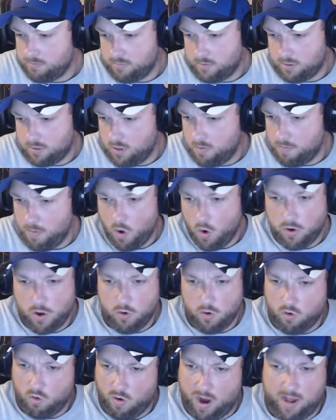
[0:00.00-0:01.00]

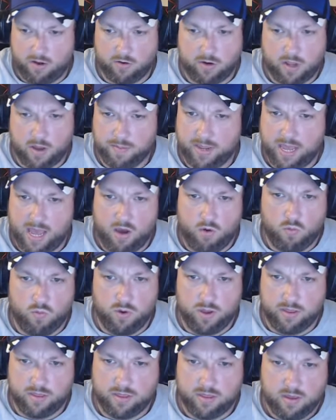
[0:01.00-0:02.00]
Komodo crowd coming out
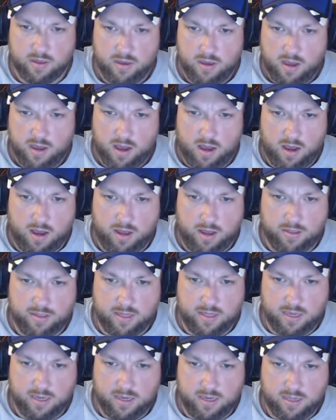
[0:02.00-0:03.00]
with
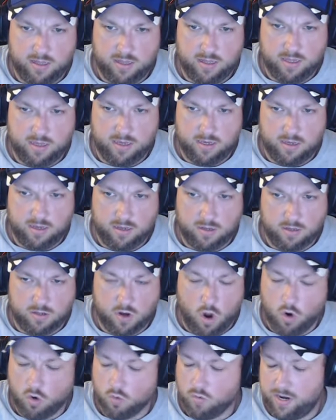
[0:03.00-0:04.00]
the
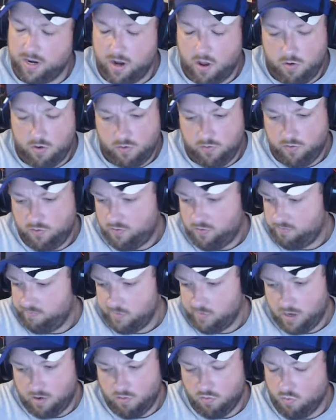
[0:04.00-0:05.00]
notary nodes.
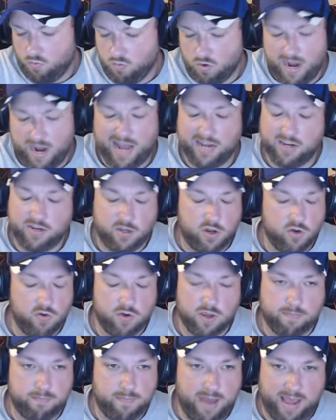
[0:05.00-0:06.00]
We're not
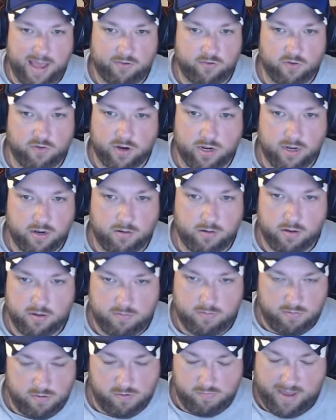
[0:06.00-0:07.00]
doing master
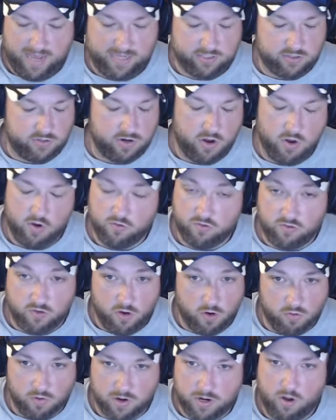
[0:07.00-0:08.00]
nodes,
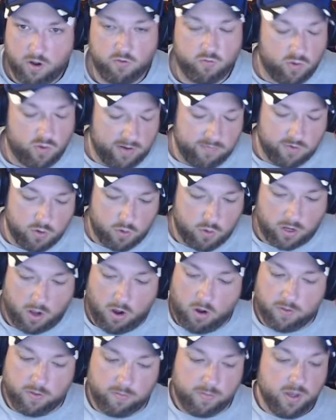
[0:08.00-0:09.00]
notary nodes, whatever you want to
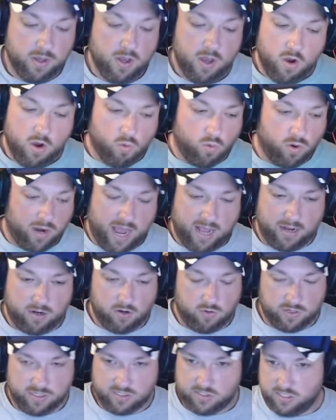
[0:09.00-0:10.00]
call them. We're not
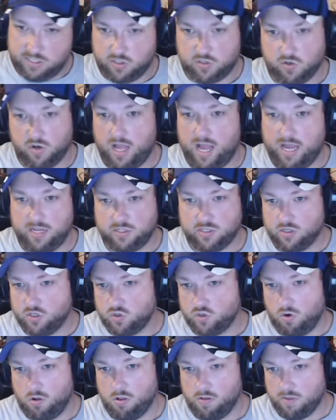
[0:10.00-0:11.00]
going to centralize
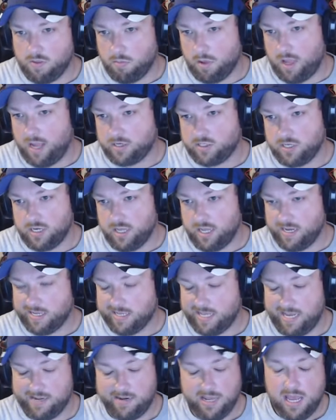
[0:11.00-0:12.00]
control of the blockchain like
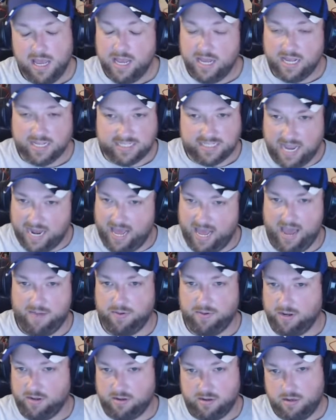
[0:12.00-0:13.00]
that. It's not
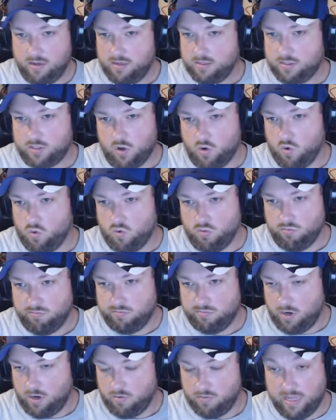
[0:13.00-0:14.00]
happening. So,
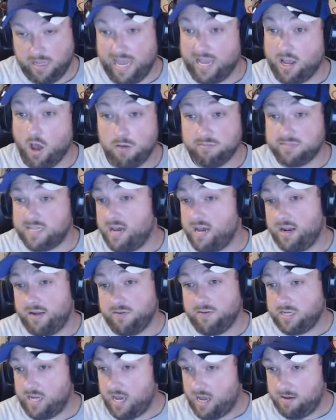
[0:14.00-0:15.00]
it comes out
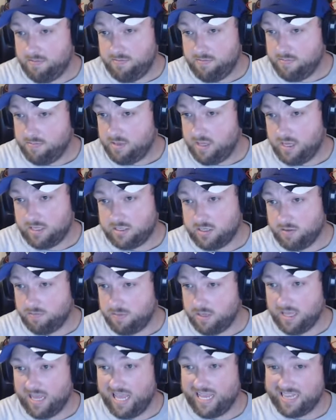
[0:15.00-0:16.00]
every time that
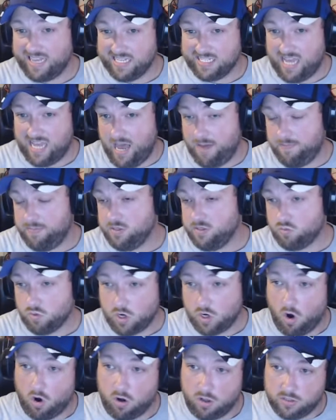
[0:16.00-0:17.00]
something like this happens,
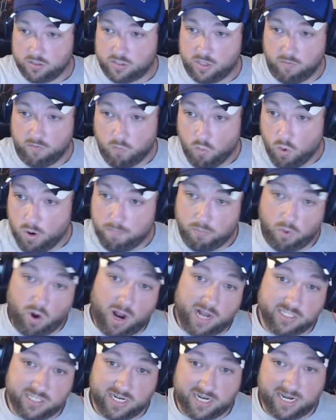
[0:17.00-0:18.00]
regardless of what
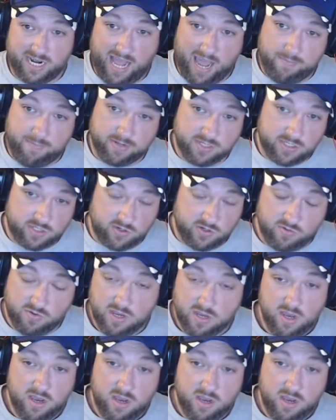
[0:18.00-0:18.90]
project it happens to.